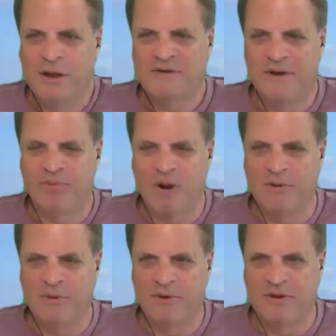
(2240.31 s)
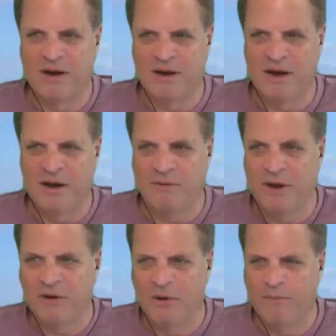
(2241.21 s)
So I probably won't get it
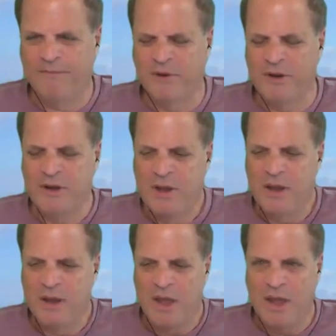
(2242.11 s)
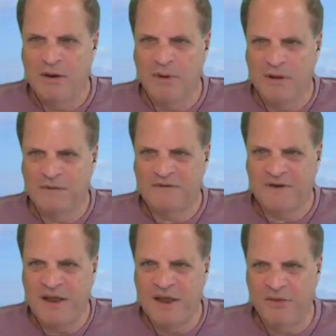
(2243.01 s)
anyway, hopefully. Anyway,
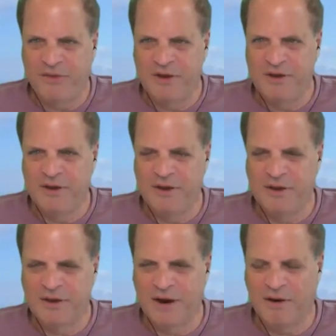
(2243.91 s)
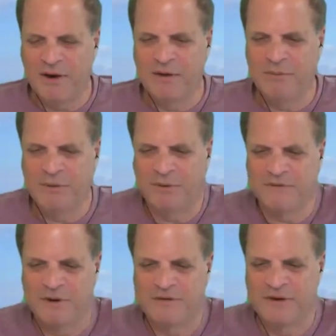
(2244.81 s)
stay healthy, uh, Gary. We will
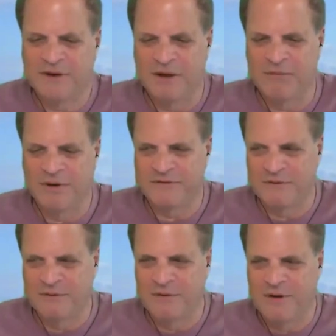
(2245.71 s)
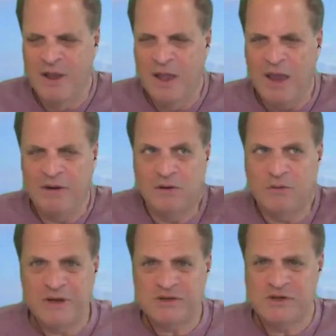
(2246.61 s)
talk to you again real soon. Hey,
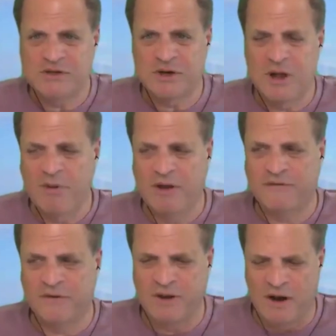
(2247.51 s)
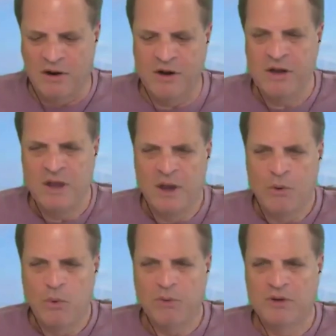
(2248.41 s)
questions or comments for Gary?
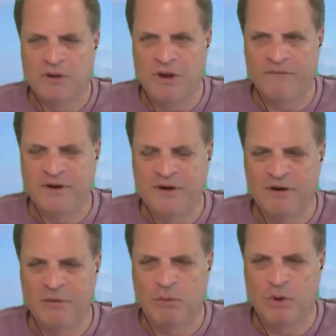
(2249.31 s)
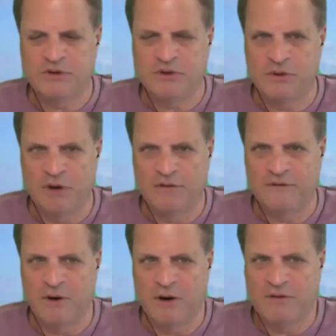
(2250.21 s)
We would love to hear what your thoughts
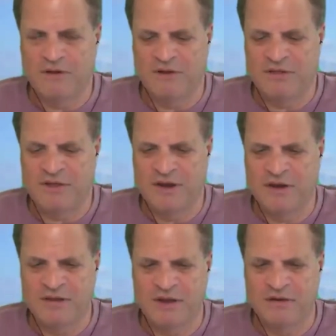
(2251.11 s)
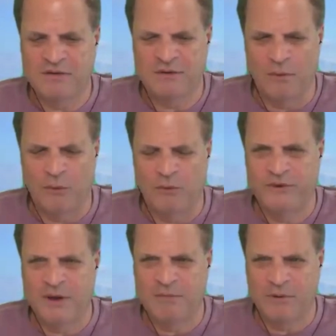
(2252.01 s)
are. Do you think that gold
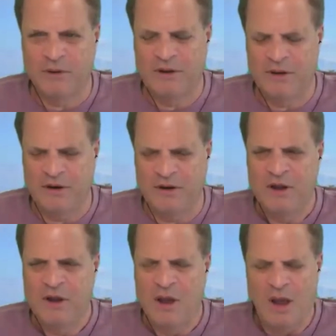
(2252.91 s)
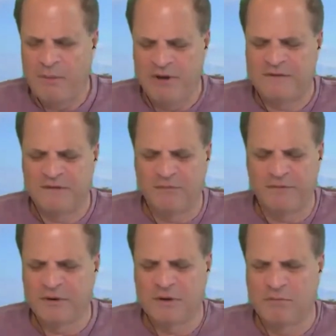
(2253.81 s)
can really hit, I mean,
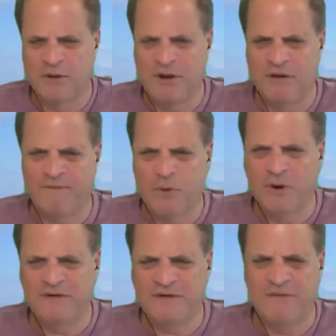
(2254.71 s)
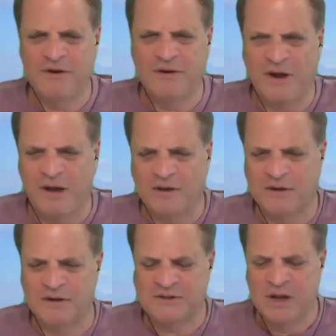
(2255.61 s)
silver can really hit forty-seven
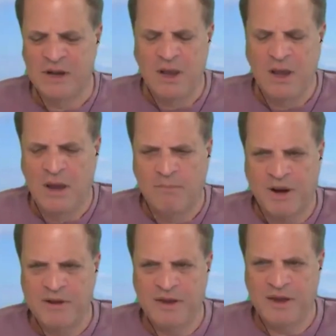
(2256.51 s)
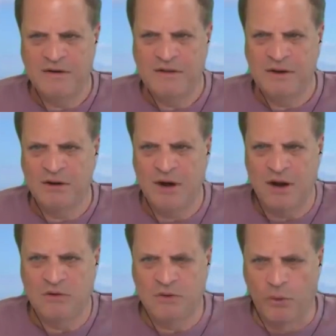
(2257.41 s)
dollars by the end of the year
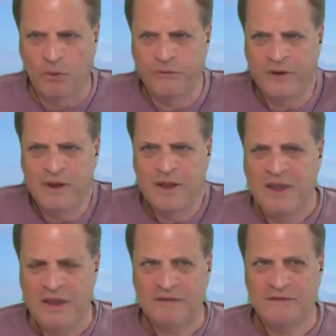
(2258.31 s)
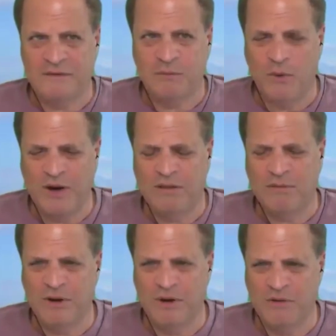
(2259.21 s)
and gold hit
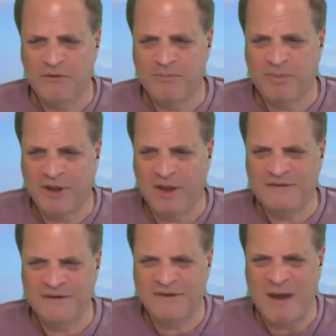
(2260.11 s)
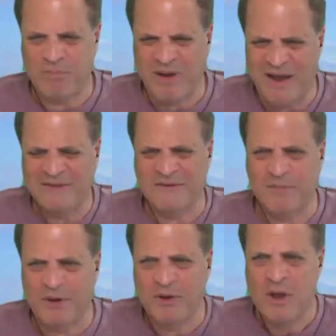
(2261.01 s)
twenty-three hundred plus? Is that
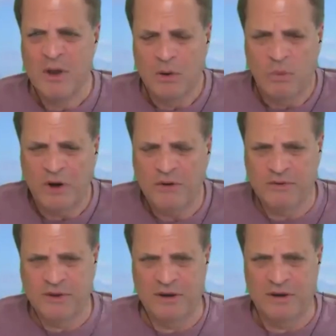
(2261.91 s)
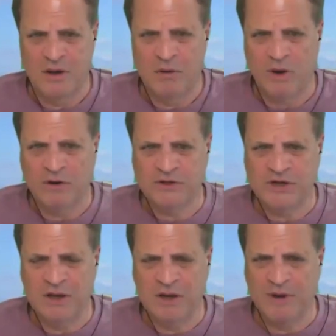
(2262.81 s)
possible? What do you think? Why don't
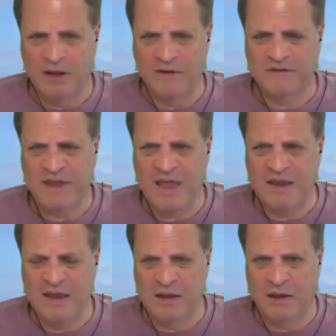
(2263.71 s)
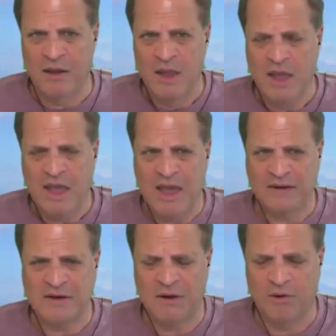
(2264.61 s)
you email us, K L
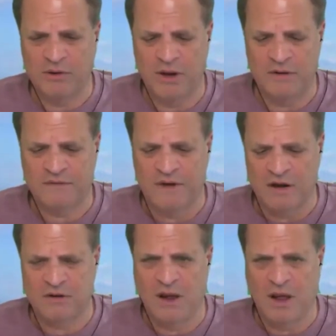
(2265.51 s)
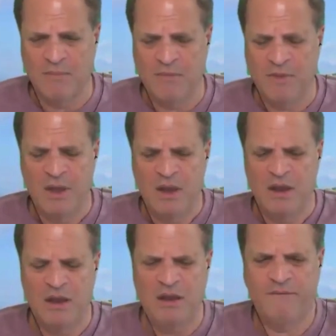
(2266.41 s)
at kerry lutz dot com.
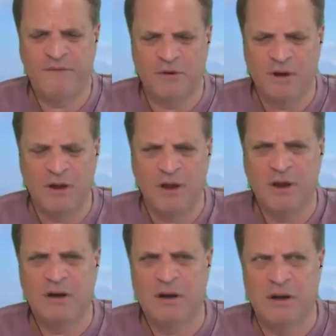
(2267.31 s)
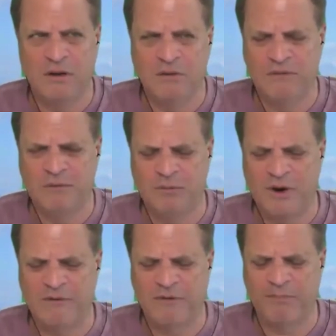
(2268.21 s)
If you're on uh, YouTube,
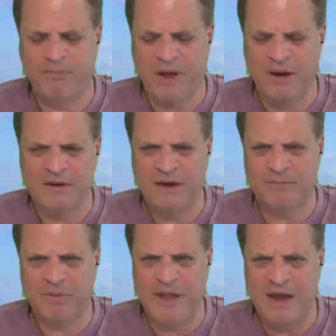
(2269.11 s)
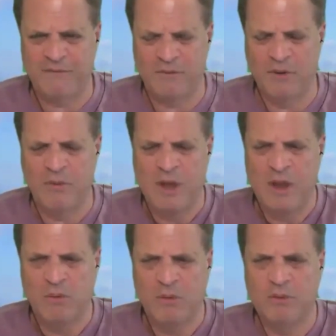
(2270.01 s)
whatever podcast platform,
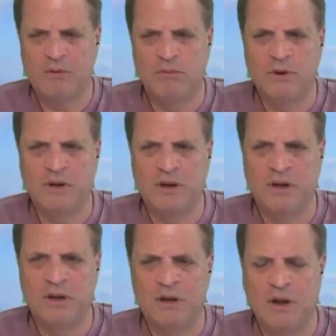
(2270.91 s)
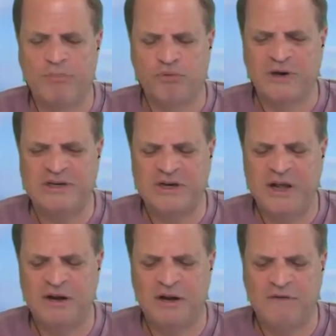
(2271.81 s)
we would really
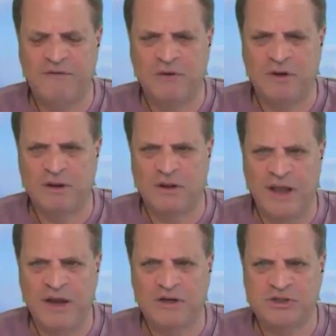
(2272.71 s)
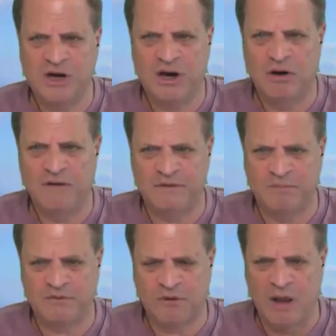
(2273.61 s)
appreciate it if you could like, share, and
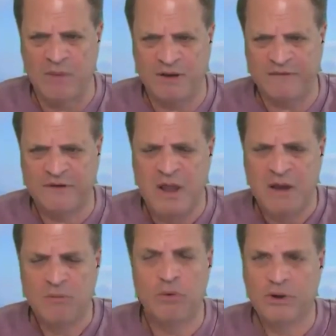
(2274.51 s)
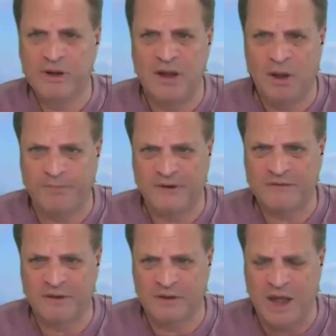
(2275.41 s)
subscribe us. Really helps
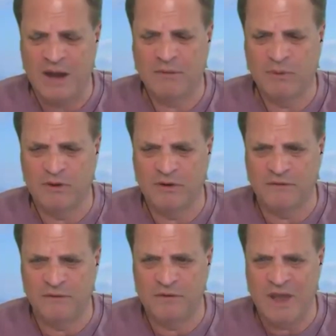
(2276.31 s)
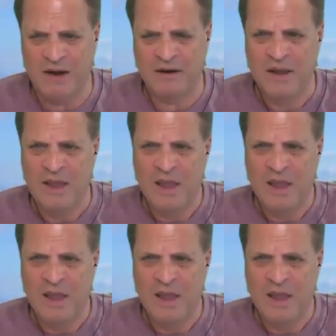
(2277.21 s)
us a lot when you do that.